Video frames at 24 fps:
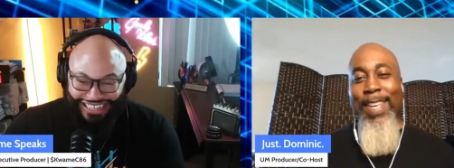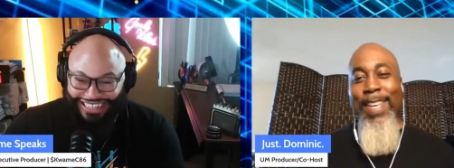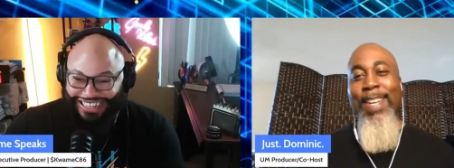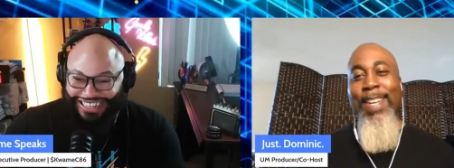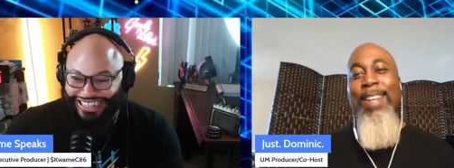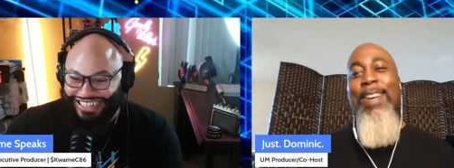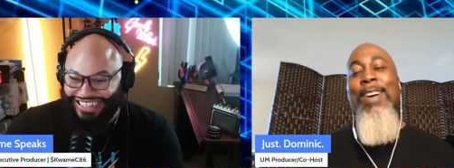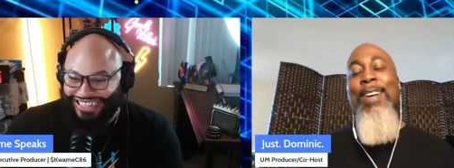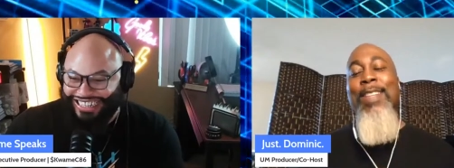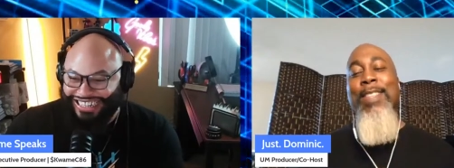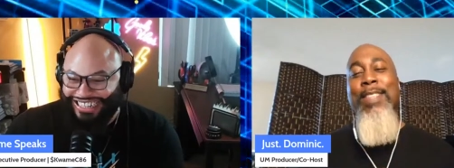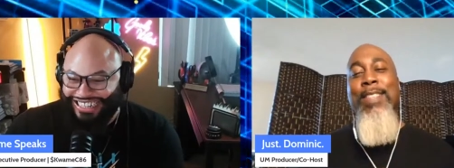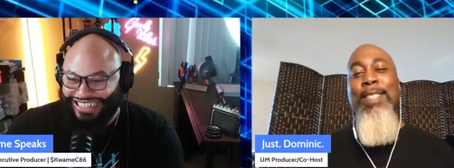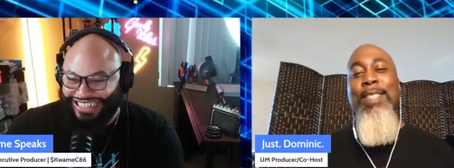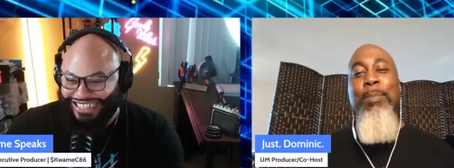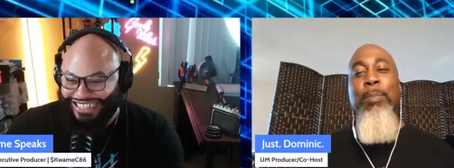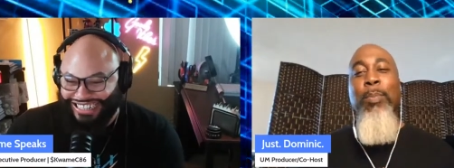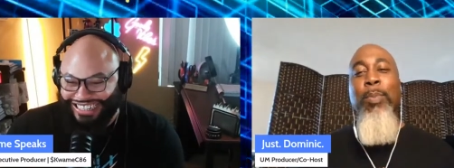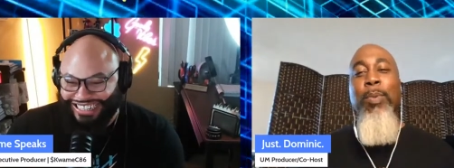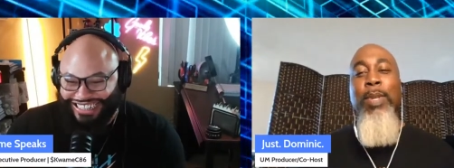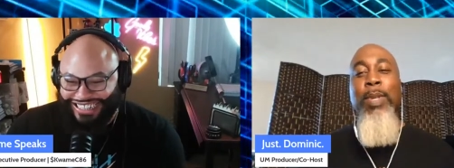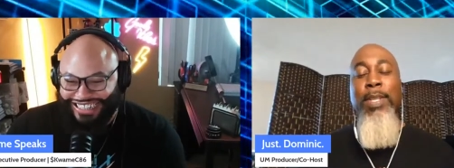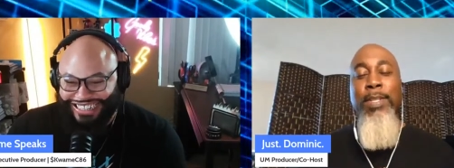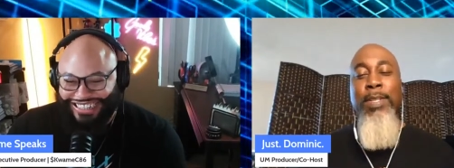Speaker 1: yeah, and
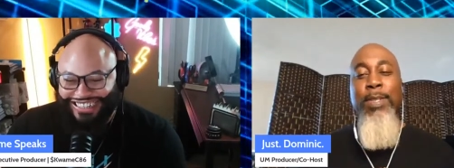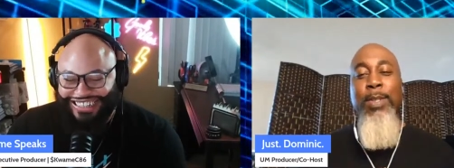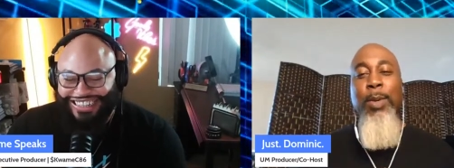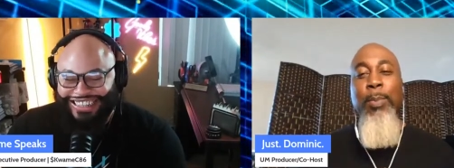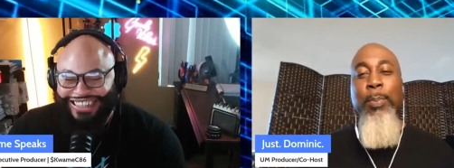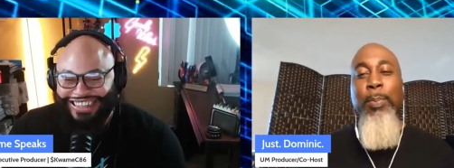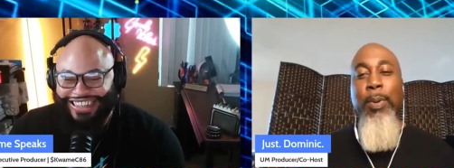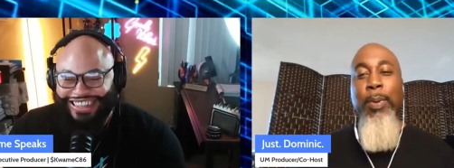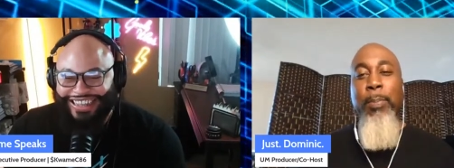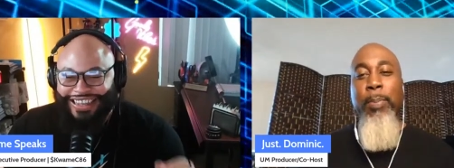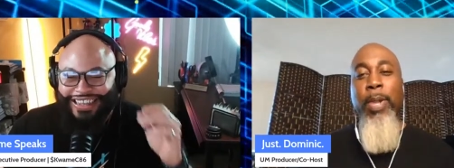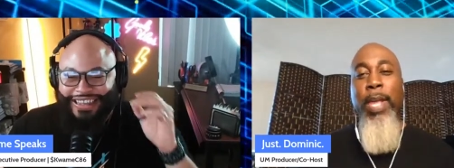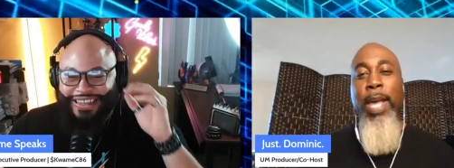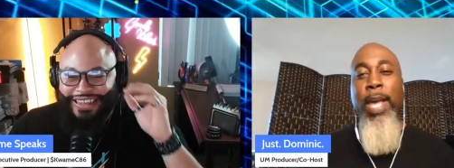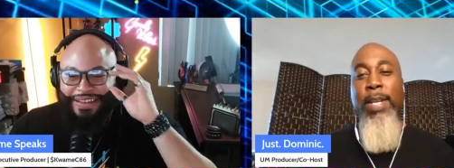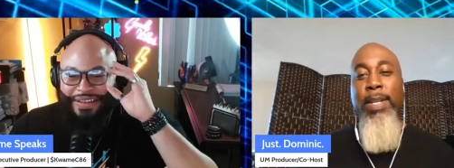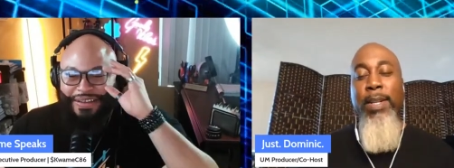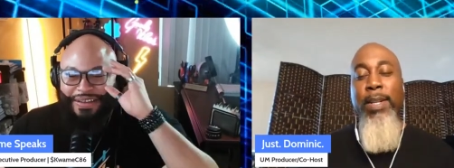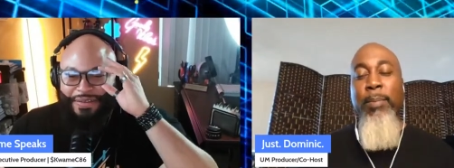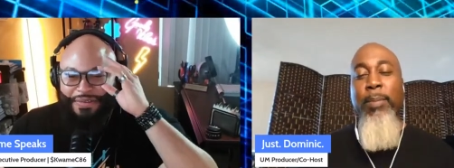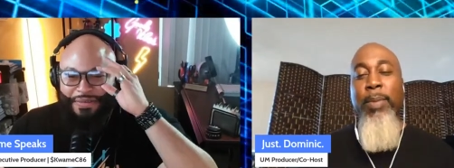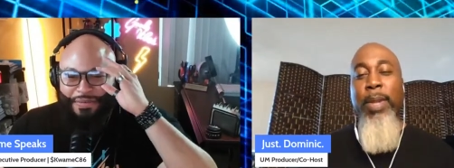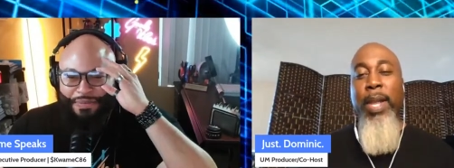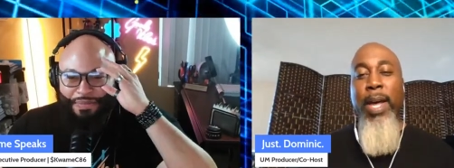all this super
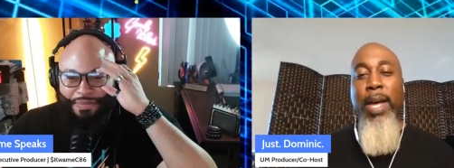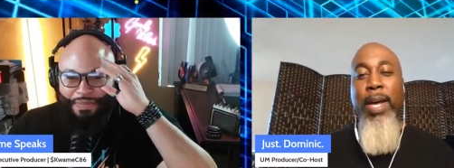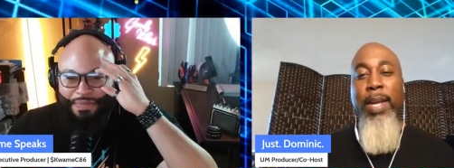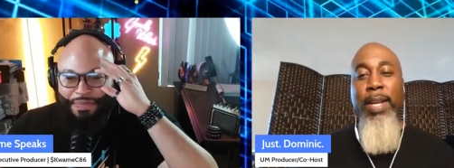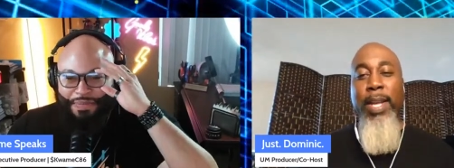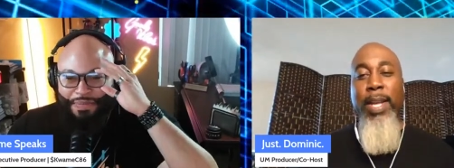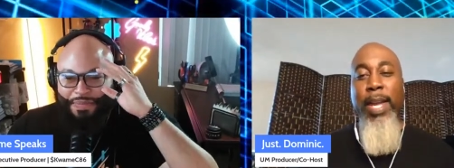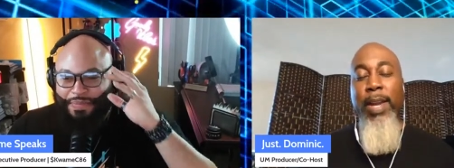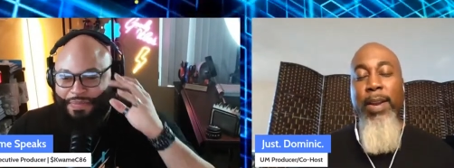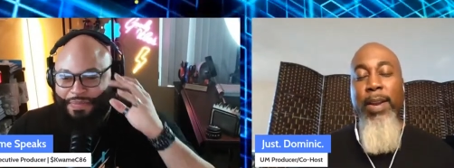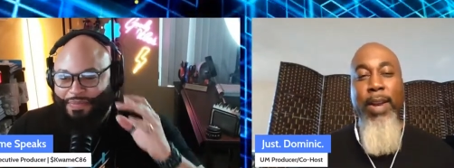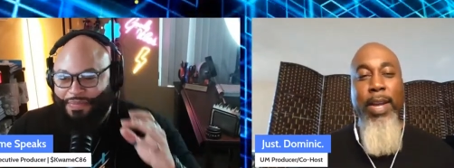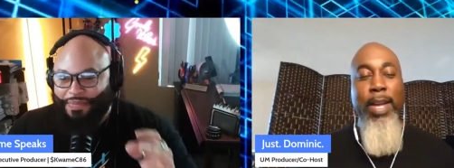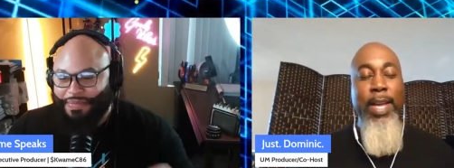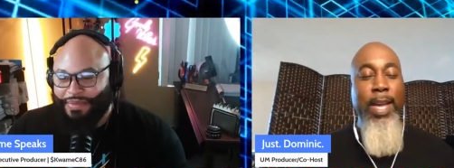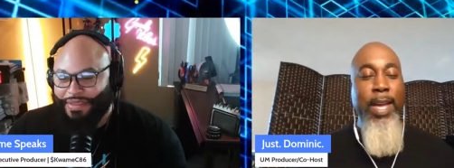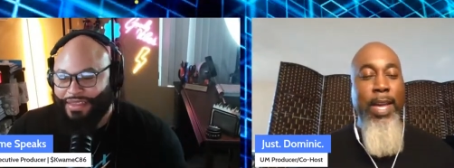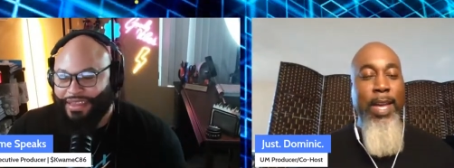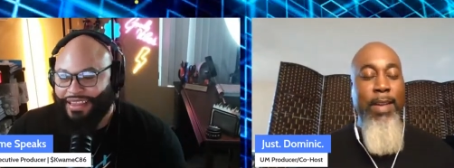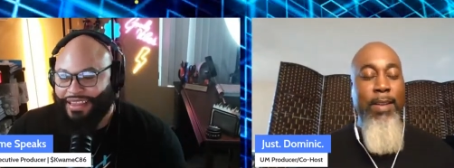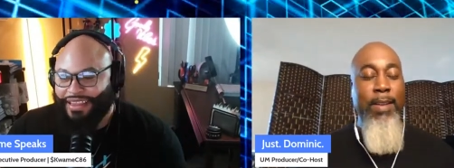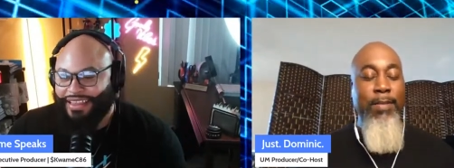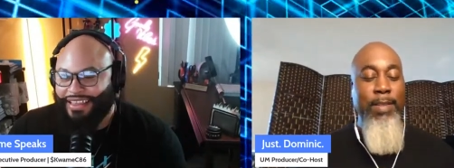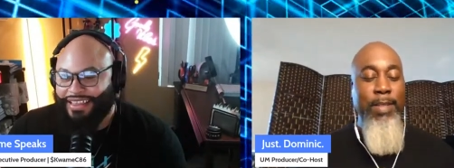platinum blonde
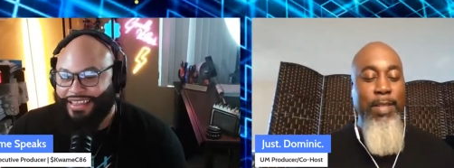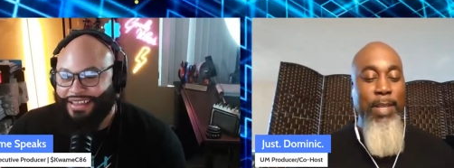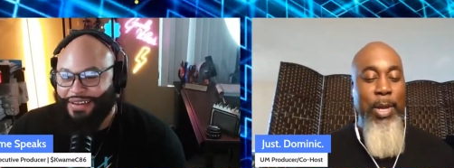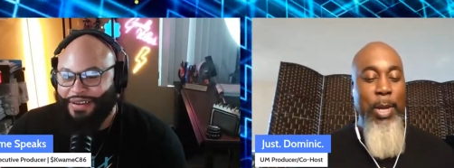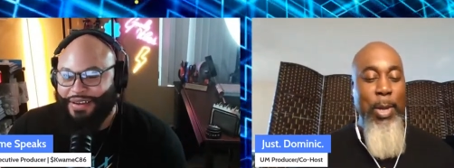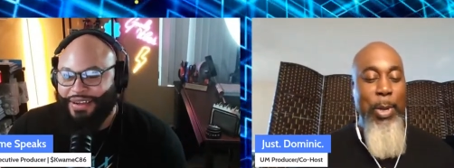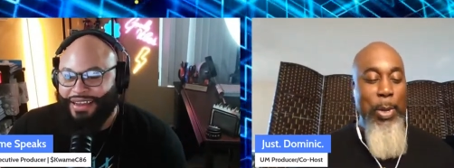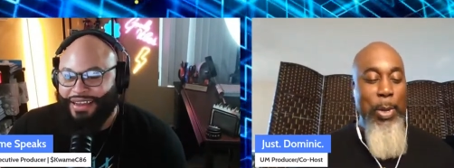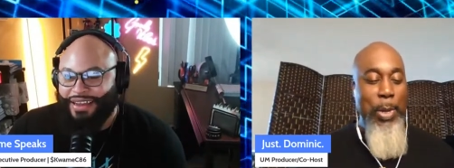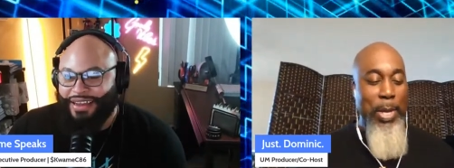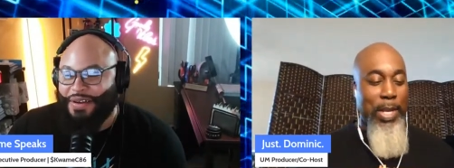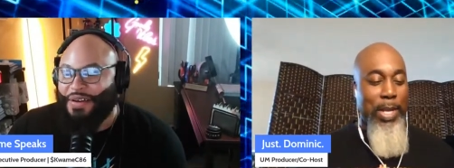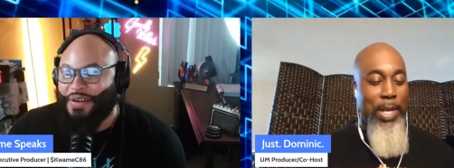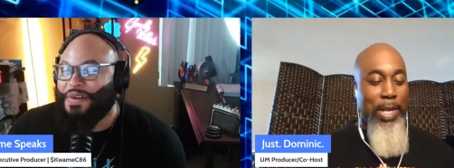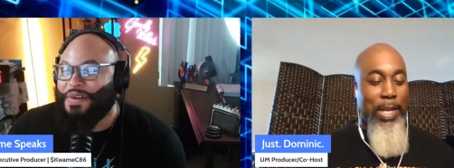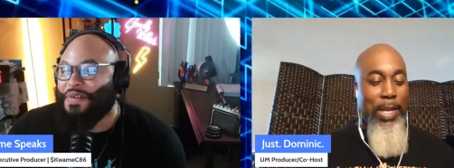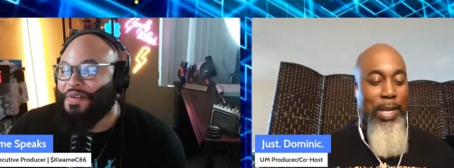hair I have. So